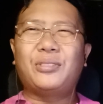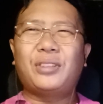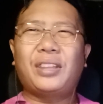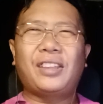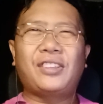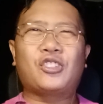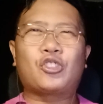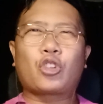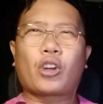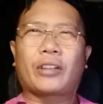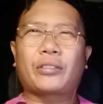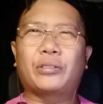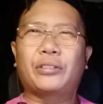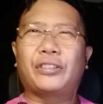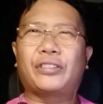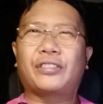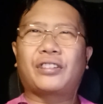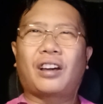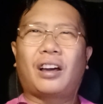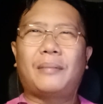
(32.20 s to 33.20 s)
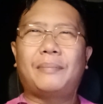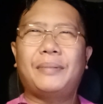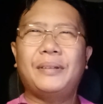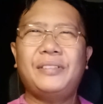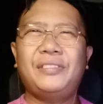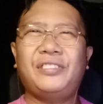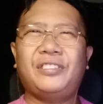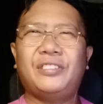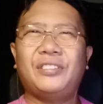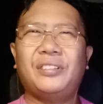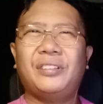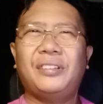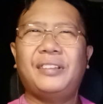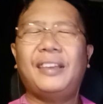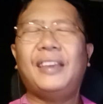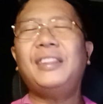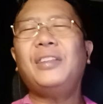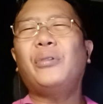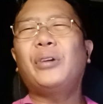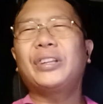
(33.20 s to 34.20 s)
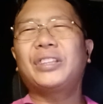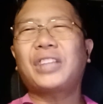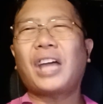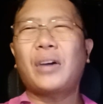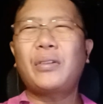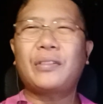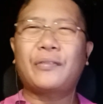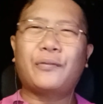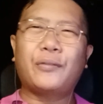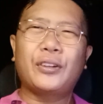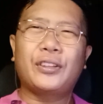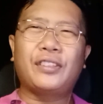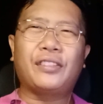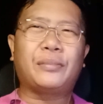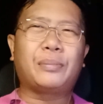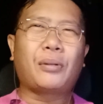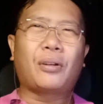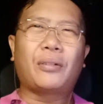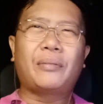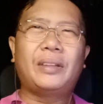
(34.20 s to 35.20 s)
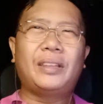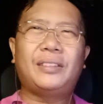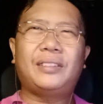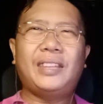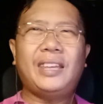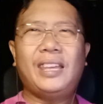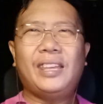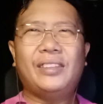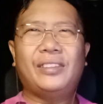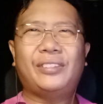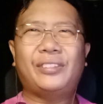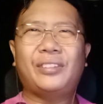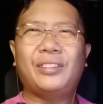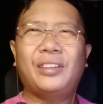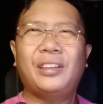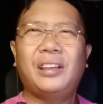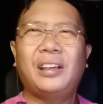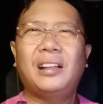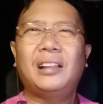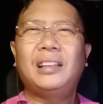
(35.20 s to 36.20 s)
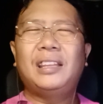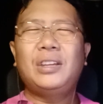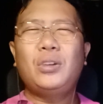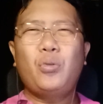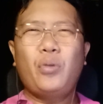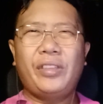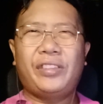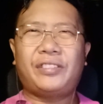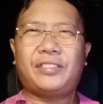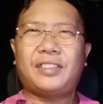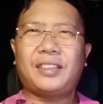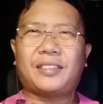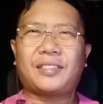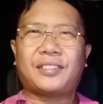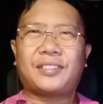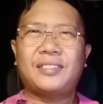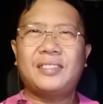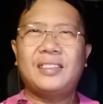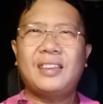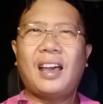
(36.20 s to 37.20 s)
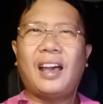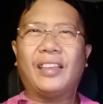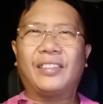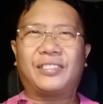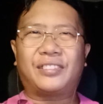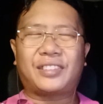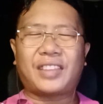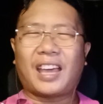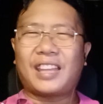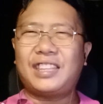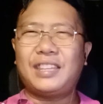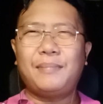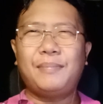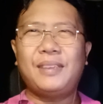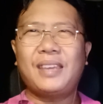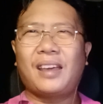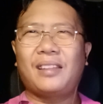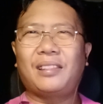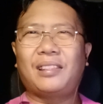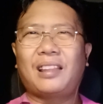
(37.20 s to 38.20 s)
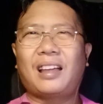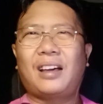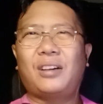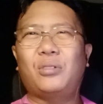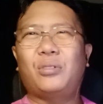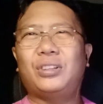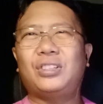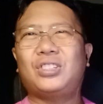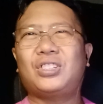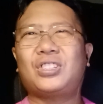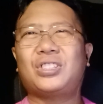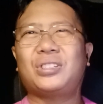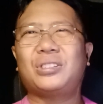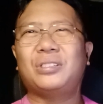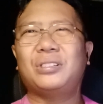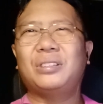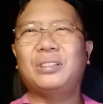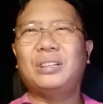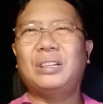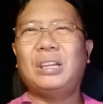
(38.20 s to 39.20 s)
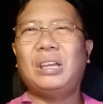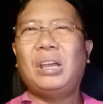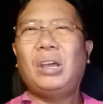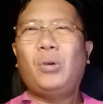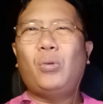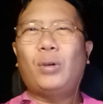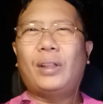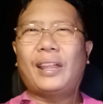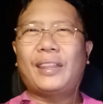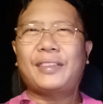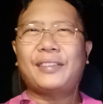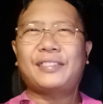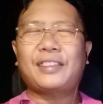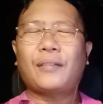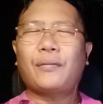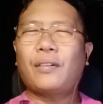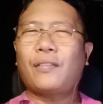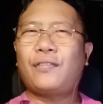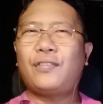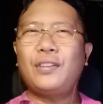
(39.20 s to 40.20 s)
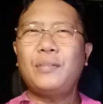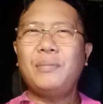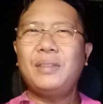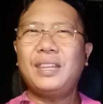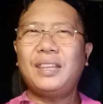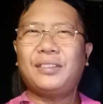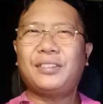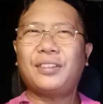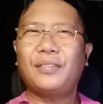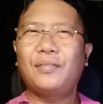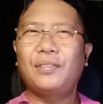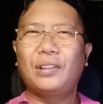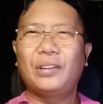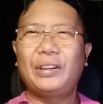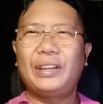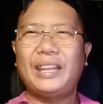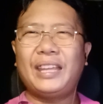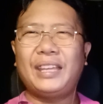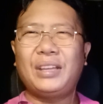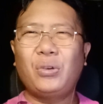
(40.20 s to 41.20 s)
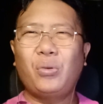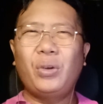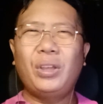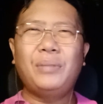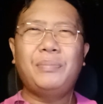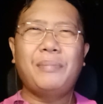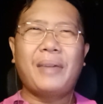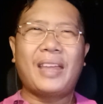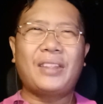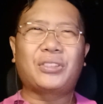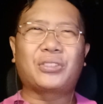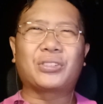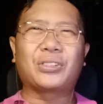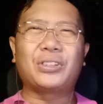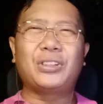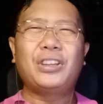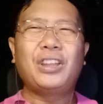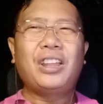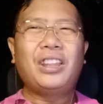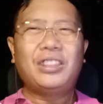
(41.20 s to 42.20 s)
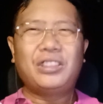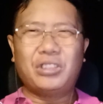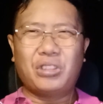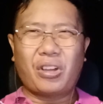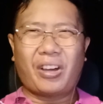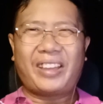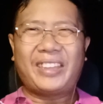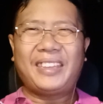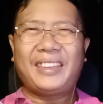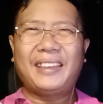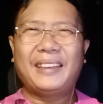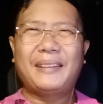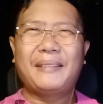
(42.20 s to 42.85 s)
to the Instructor's Compass, and our topic for this moment is Linguistics, a study beyond language. Well, let us have a few minutes of learning with mentor Noy.